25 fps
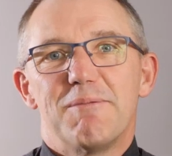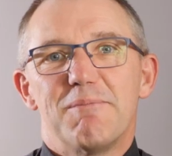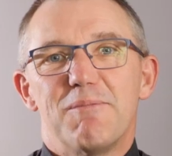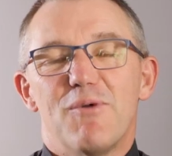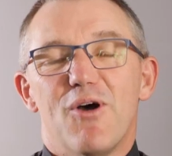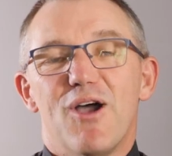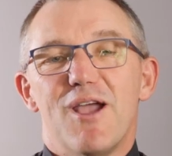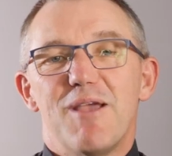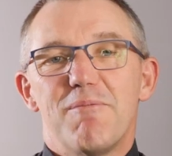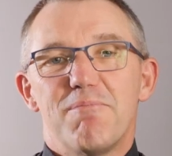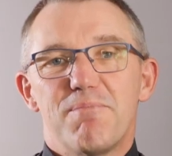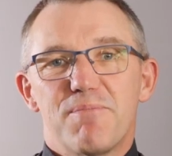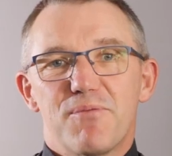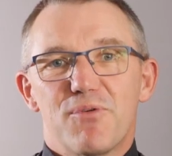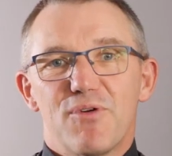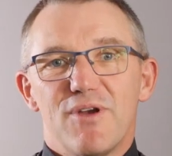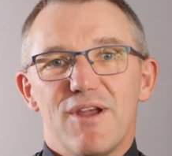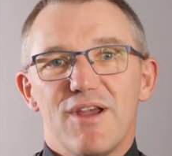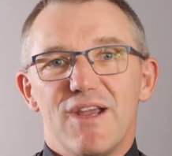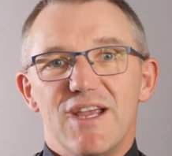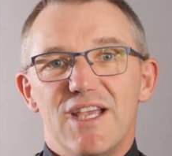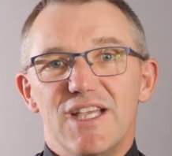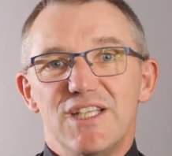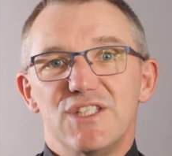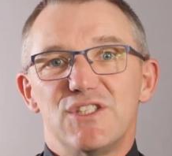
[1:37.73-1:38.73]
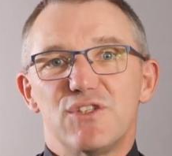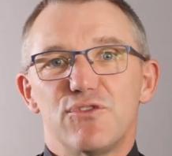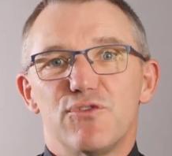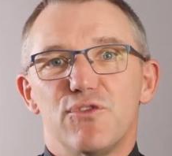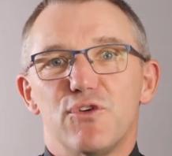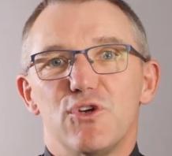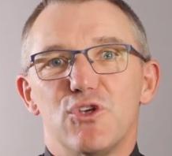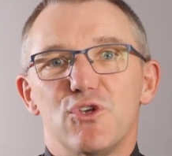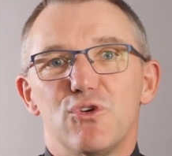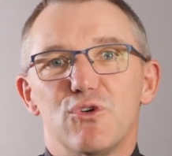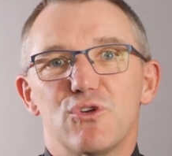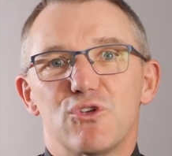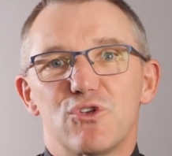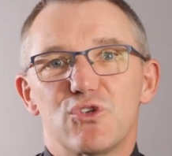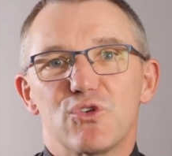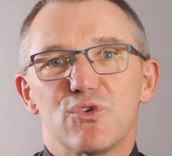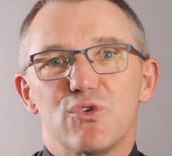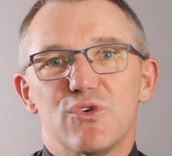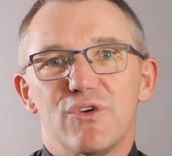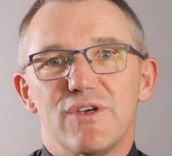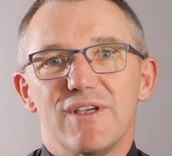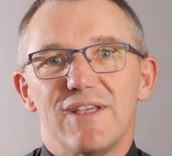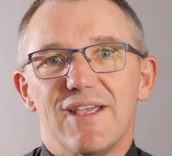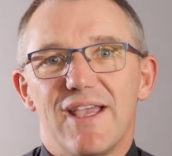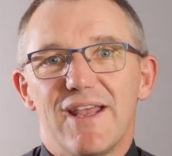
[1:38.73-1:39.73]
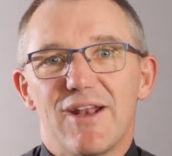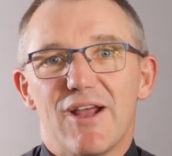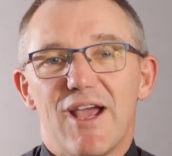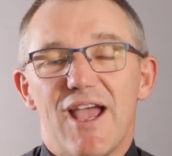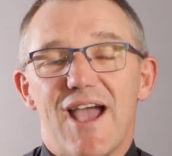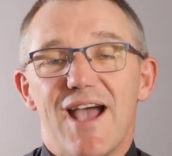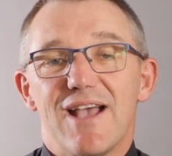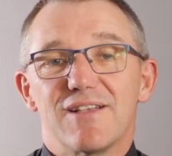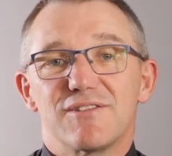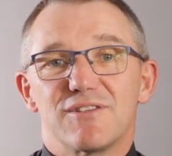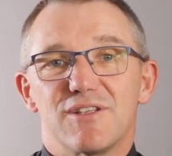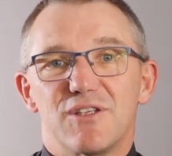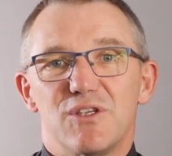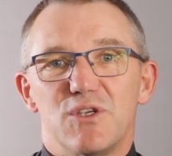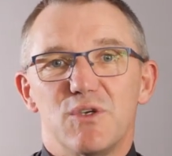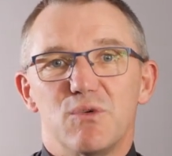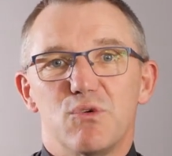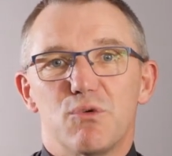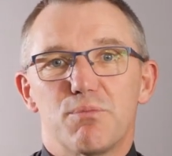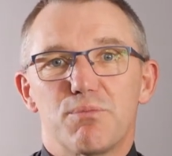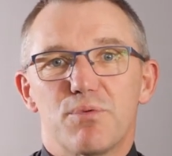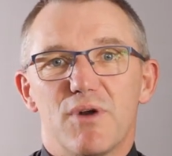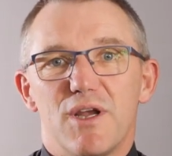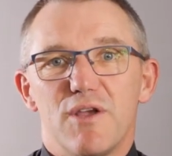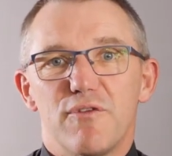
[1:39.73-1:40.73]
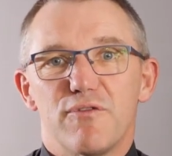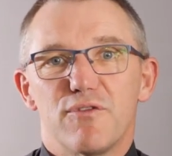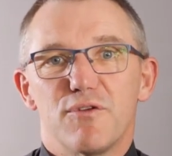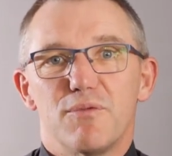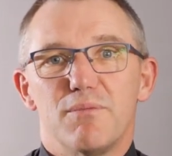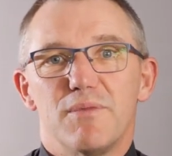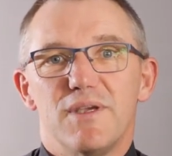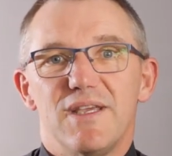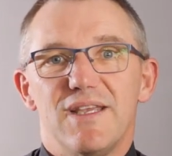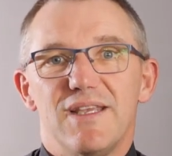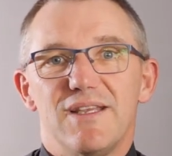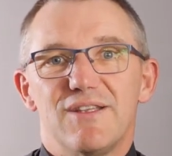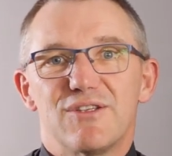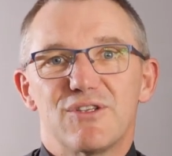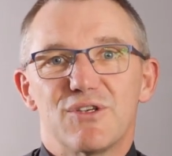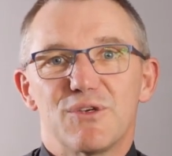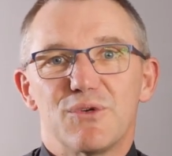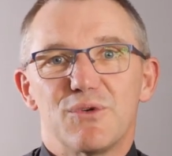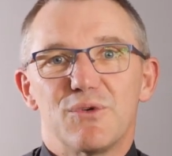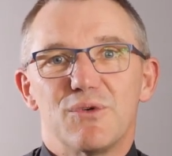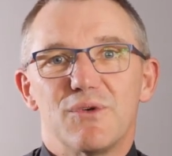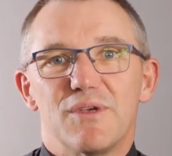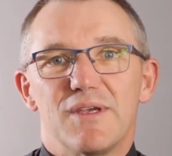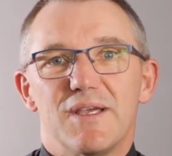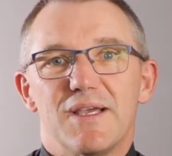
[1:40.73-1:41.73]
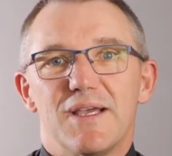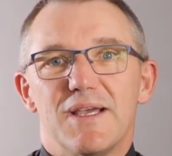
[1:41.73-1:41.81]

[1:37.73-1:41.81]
My prayer is for your joy, and I ask that you will pray for me too.